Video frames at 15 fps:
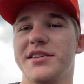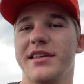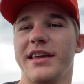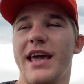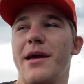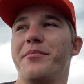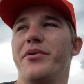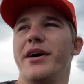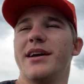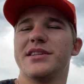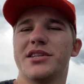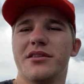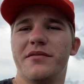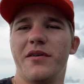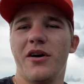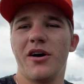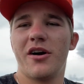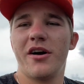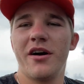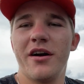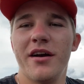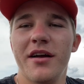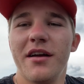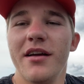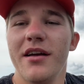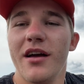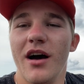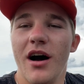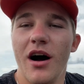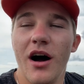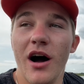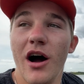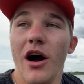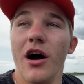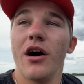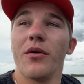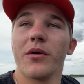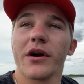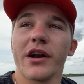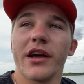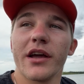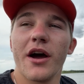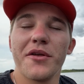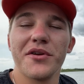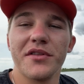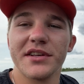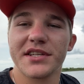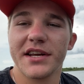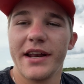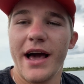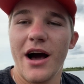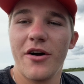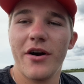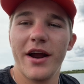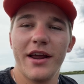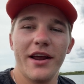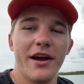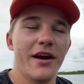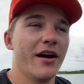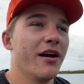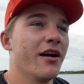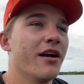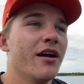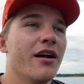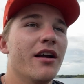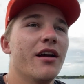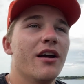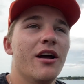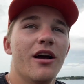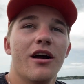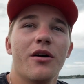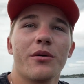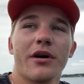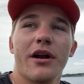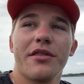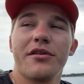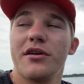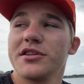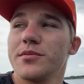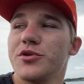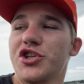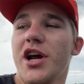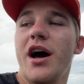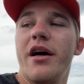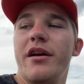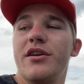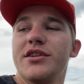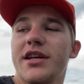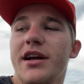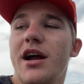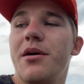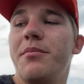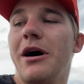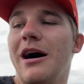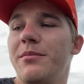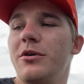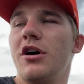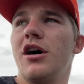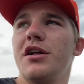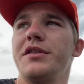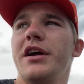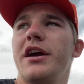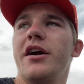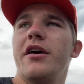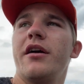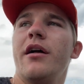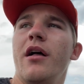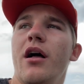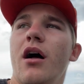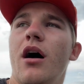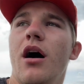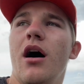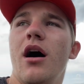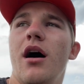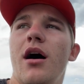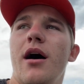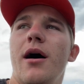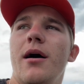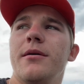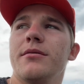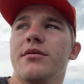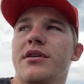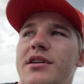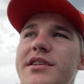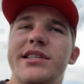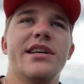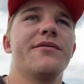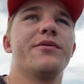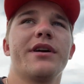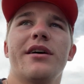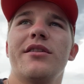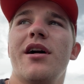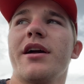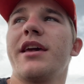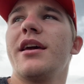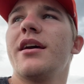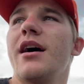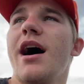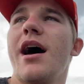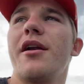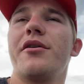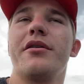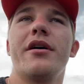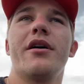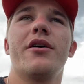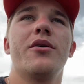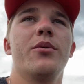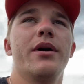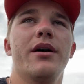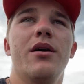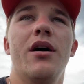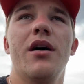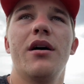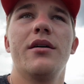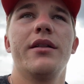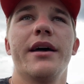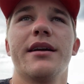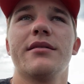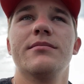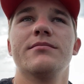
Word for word: the game plan so far. Uh, we're gonna go through this canal right here. We're gonna throw some shiners. I got a bobber on there. Uh, we're gonna see if we get lucky. I don't know, uh, like